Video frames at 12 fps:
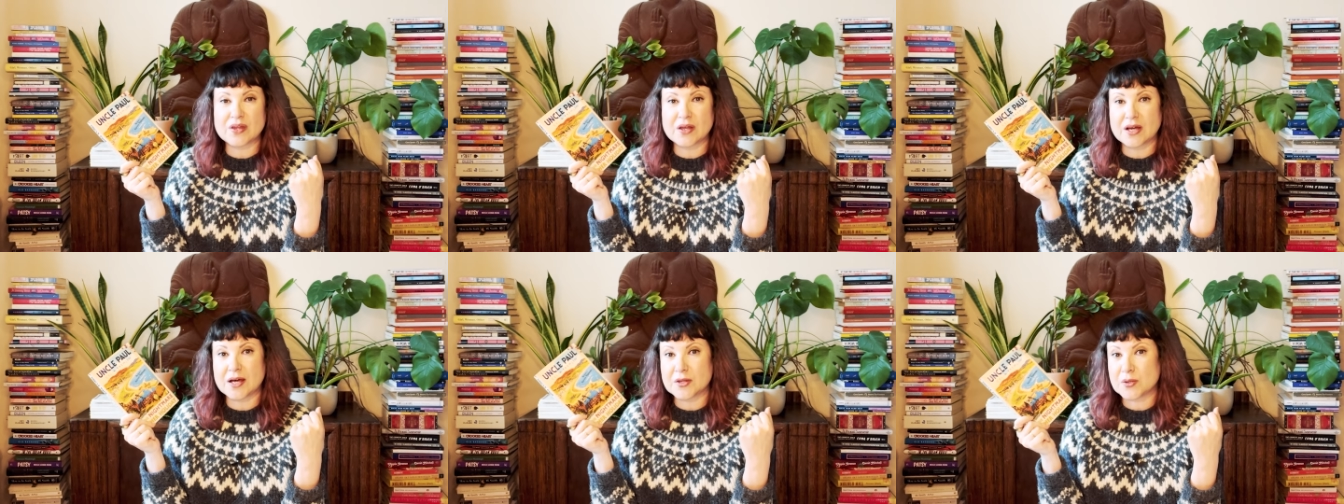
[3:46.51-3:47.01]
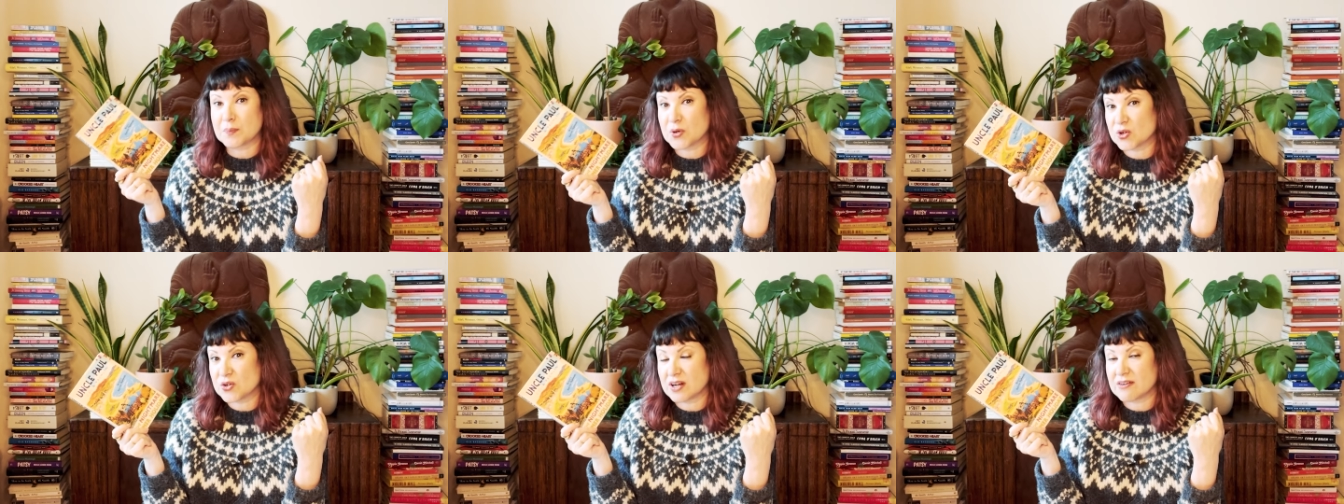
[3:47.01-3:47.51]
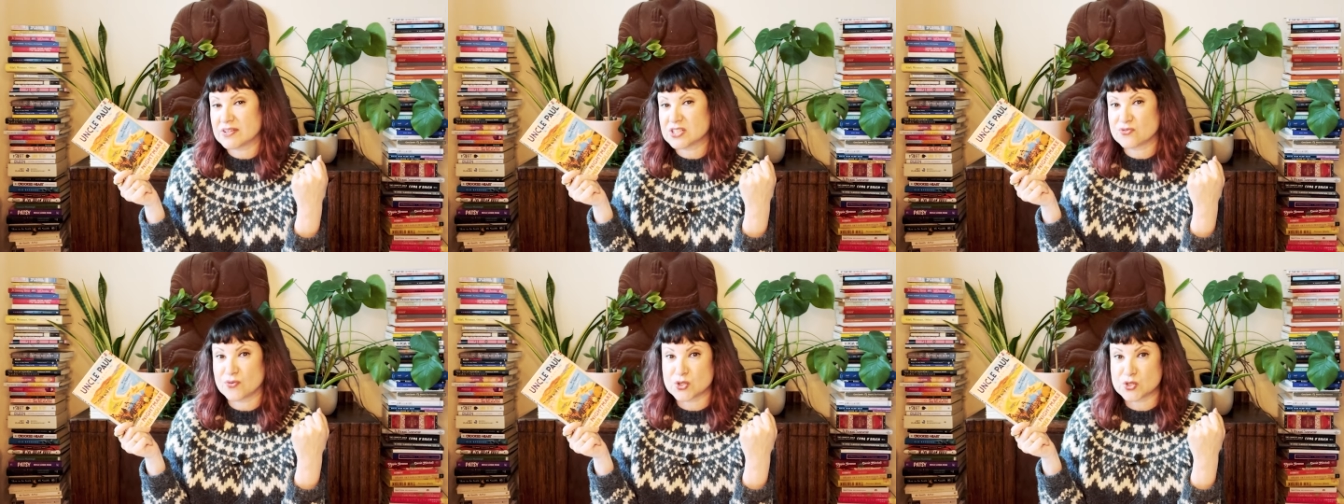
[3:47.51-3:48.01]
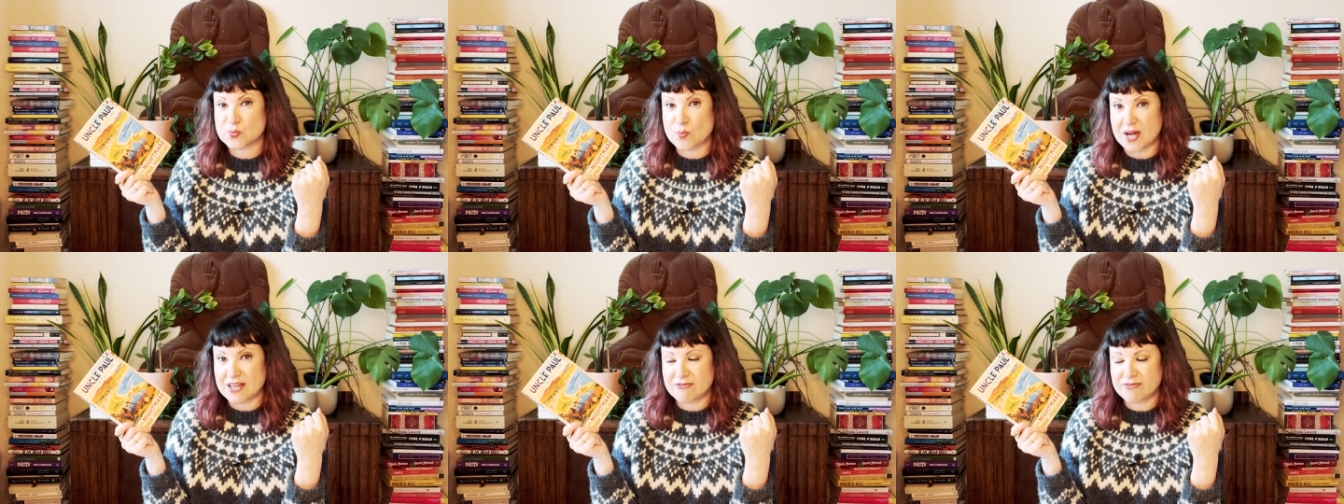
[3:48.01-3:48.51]
uh, the murder of his first
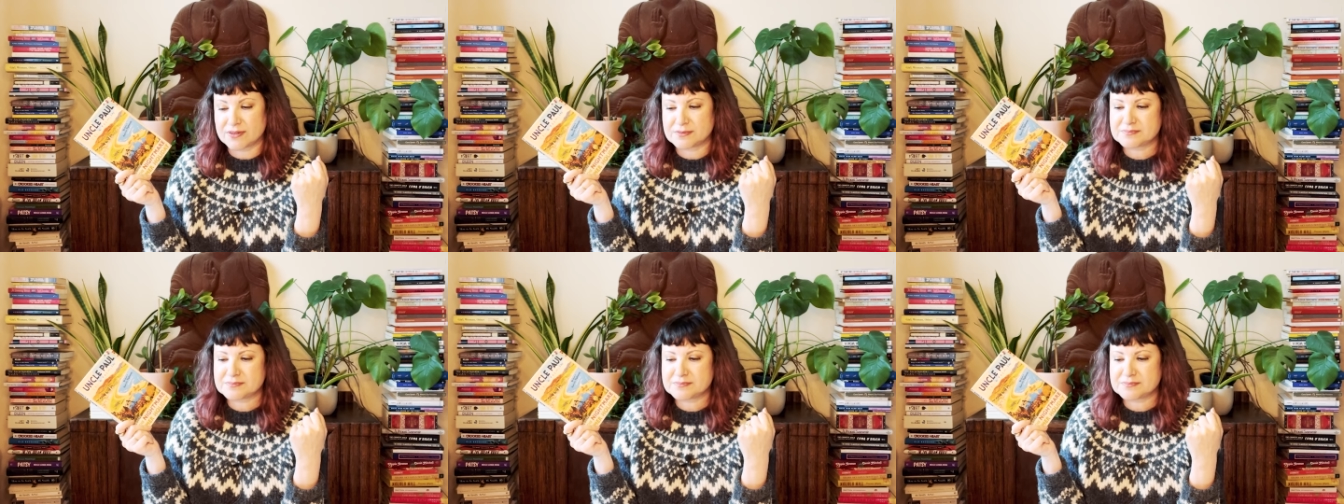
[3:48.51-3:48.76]
wife.